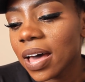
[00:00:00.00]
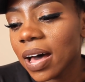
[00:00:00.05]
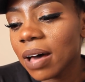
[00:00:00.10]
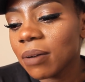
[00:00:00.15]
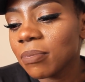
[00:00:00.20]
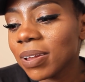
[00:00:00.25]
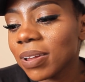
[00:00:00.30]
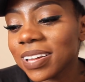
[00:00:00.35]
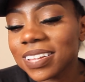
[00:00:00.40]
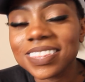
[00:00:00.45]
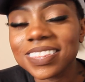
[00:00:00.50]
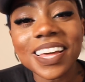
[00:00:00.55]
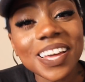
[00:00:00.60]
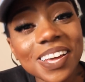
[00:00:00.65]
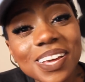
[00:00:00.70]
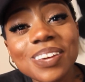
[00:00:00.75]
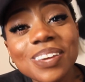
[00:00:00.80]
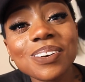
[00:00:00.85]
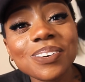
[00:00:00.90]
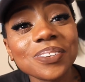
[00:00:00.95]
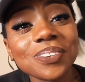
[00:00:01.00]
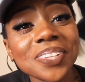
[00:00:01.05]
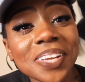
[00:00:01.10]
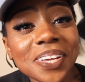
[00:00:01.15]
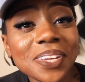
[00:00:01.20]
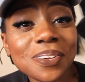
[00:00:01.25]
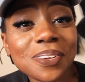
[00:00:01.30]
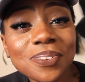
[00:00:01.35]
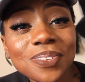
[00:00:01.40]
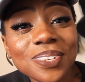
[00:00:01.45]
I'm like, thank
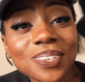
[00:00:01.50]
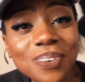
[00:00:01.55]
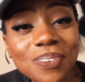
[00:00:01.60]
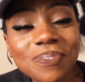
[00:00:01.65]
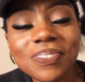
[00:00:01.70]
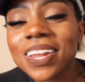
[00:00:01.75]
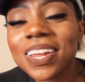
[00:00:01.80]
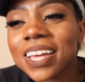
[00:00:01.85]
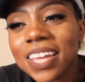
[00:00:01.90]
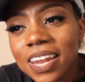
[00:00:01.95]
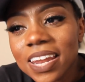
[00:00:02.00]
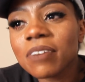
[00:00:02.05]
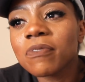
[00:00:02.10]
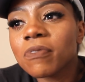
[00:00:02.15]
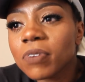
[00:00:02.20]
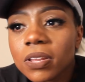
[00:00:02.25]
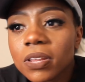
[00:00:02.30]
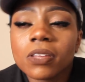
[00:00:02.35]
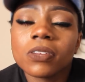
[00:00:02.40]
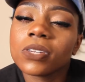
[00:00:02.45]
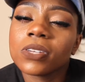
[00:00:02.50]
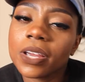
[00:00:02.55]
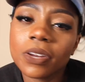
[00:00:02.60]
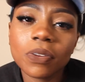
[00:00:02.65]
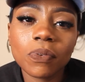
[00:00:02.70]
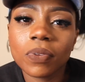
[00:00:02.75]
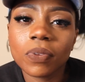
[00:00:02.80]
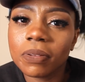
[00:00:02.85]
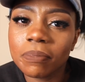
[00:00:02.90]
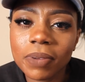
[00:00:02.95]
you so, like, and I really
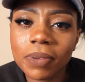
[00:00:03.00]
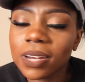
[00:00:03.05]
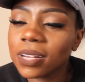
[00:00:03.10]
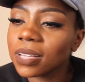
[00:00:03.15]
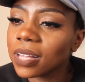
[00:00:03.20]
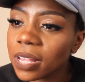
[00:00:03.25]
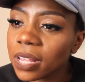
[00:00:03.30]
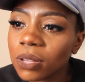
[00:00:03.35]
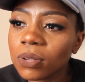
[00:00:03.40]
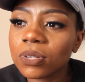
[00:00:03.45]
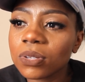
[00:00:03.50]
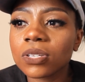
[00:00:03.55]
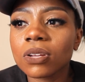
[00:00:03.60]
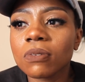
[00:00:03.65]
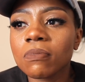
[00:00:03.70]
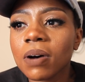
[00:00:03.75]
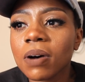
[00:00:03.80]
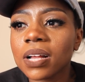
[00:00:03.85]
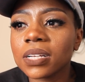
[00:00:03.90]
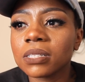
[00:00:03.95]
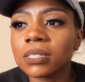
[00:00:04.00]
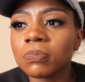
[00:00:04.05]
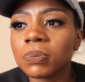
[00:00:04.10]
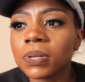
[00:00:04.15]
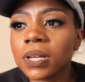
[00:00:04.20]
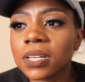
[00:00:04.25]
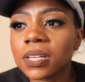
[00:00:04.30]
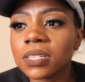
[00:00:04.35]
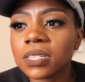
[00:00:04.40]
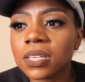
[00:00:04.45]
genuinely mean thank you so much,
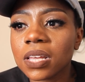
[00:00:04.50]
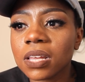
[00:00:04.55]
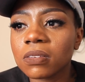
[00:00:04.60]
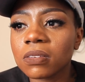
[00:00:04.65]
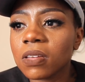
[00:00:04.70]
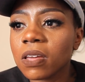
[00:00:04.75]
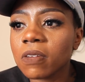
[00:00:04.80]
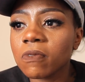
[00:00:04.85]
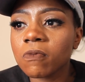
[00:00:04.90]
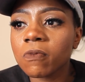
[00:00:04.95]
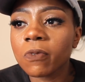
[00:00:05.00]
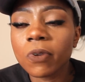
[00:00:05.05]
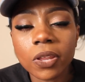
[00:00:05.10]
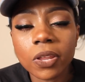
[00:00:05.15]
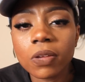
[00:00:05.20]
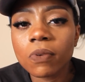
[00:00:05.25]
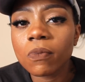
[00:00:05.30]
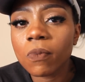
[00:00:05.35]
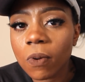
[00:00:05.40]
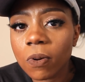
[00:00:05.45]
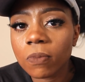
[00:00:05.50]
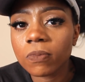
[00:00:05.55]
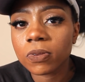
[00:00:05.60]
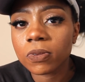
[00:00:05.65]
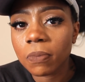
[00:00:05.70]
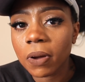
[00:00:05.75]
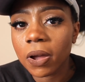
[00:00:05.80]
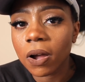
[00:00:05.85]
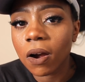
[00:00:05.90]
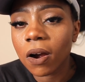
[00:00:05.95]
because it really
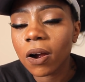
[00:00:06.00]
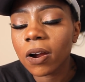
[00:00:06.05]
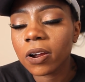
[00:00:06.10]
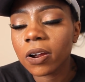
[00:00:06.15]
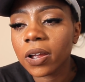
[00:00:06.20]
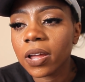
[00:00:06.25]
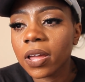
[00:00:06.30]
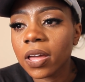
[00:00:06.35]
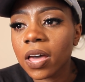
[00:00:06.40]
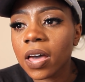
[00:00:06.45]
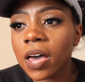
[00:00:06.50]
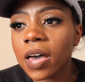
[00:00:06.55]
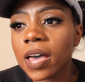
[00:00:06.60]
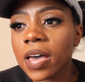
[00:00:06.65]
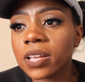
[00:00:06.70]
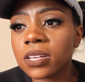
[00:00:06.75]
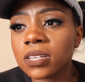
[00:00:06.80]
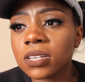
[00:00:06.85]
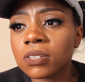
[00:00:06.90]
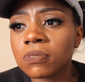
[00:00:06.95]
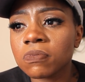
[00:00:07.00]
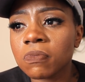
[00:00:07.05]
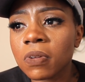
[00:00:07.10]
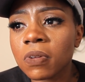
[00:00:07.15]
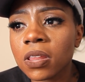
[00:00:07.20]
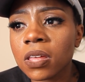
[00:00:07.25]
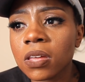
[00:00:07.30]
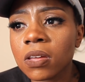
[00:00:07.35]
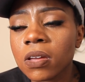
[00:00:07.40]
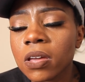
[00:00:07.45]
warms my heart. It's just
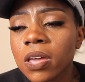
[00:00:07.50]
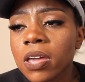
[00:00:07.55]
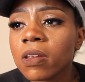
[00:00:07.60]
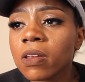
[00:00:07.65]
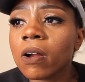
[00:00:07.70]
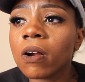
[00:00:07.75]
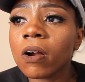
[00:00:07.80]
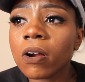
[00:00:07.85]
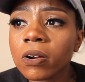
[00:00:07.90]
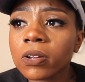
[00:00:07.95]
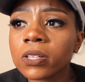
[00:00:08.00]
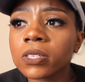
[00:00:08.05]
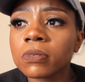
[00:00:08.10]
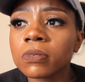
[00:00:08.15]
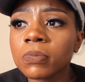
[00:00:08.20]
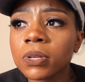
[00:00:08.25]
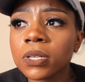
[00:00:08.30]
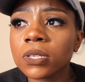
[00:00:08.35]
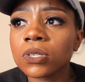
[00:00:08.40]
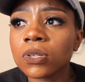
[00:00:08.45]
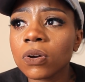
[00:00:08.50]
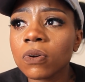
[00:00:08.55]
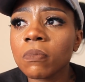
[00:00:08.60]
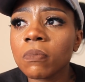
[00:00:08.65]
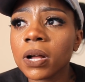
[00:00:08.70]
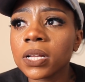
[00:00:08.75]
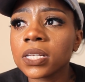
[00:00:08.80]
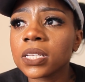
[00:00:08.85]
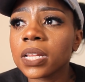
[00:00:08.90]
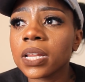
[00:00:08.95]
really, it hurts me so
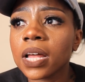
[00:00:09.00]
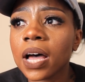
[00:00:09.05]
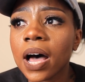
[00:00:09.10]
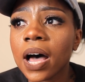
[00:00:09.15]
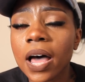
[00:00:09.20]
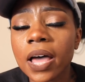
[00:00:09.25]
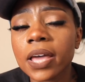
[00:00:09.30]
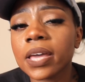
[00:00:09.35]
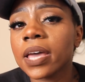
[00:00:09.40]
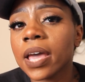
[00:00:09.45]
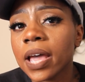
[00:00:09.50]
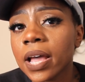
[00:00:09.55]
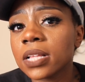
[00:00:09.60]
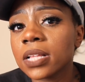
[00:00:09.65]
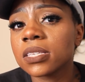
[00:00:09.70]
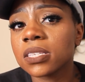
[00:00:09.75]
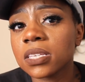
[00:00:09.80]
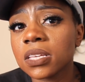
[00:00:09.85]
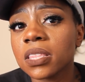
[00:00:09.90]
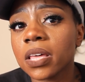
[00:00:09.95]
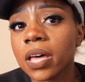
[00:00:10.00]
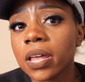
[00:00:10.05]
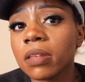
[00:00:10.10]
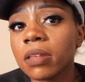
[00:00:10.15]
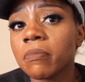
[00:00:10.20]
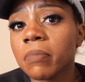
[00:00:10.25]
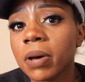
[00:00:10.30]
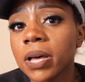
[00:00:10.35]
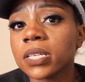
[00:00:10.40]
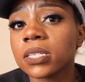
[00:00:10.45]
much that I can't see that
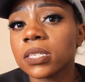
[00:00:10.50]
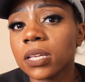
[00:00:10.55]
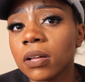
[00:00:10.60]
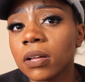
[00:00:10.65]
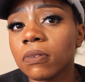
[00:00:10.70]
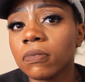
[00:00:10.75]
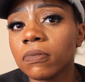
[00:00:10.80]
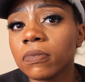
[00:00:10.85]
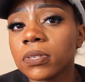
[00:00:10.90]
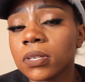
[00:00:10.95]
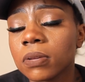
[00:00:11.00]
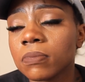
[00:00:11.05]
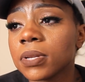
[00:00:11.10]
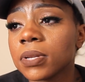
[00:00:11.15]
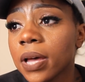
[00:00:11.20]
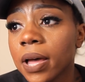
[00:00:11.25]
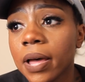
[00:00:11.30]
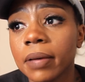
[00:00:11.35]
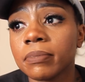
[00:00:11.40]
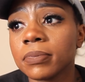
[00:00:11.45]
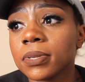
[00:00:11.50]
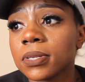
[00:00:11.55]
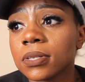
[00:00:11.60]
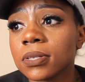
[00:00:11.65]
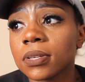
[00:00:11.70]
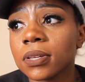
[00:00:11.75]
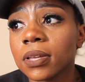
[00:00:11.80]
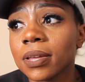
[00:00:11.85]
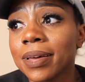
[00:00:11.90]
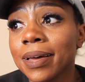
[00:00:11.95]
in myself
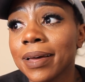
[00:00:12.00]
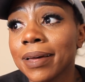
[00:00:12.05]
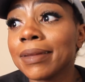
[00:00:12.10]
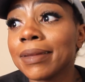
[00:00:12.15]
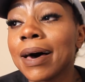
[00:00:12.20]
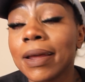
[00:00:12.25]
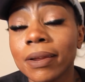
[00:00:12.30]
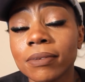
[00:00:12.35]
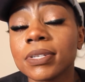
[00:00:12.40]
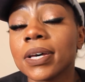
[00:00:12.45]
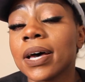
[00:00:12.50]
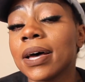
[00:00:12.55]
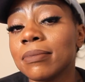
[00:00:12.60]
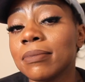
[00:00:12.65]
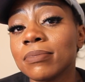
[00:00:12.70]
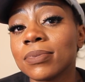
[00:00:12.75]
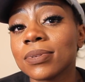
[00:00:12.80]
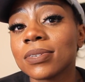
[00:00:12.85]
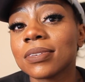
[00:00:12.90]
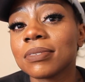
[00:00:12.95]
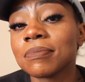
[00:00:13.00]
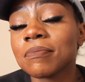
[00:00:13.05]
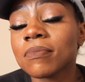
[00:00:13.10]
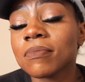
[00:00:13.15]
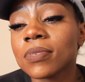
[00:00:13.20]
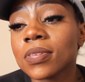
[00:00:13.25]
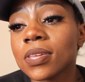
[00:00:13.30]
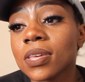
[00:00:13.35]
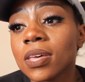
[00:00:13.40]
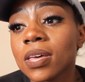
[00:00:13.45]
sometimes, a lot of times.
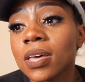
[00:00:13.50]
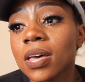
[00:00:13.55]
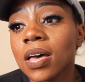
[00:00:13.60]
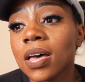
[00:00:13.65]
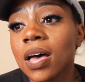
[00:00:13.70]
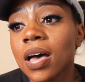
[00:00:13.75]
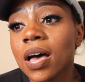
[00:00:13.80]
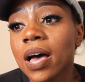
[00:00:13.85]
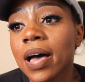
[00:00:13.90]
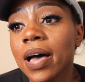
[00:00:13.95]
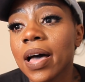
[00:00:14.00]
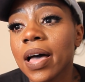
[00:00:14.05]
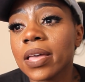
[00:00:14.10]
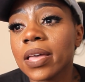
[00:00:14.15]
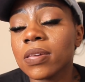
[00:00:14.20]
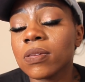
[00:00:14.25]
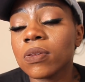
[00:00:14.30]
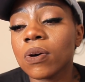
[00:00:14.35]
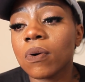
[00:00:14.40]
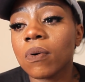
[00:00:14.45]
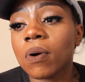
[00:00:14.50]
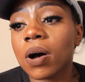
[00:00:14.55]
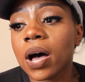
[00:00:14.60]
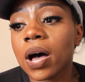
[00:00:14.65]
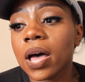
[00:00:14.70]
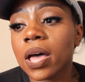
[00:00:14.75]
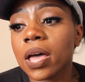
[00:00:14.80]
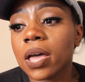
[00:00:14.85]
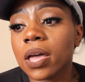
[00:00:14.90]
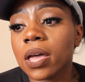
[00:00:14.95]
You know,
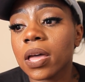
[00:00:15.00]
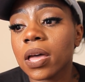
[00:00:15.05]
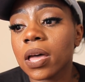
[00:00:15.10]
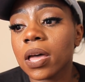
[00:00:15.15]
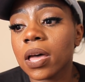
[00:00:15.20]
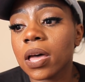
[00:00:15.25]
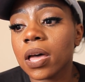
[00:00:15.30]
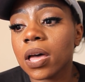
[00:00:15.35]
I